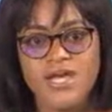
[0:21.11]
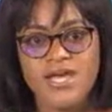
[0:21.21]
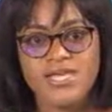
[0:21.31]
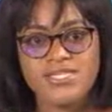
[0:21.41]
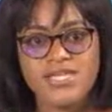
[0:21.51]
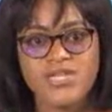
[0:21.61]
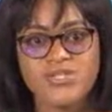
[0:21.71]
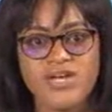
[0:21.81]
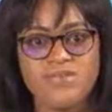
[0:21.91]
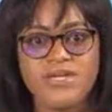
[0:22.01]
is said
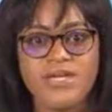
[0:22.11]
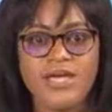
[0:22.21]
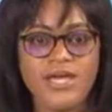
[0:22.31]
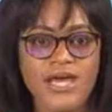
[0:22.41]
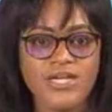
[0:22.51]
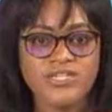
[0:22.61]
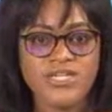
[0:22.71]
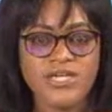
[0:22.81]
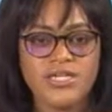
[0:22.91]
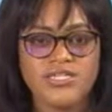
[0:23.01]
to have been
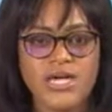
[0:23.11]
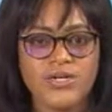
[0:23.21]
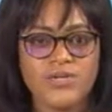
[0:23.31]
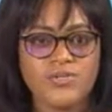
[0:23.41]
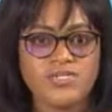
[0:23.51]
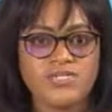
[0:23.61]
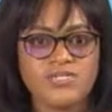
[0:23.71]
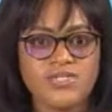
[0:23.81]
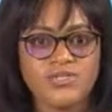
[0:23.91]
engaging in diagnosis,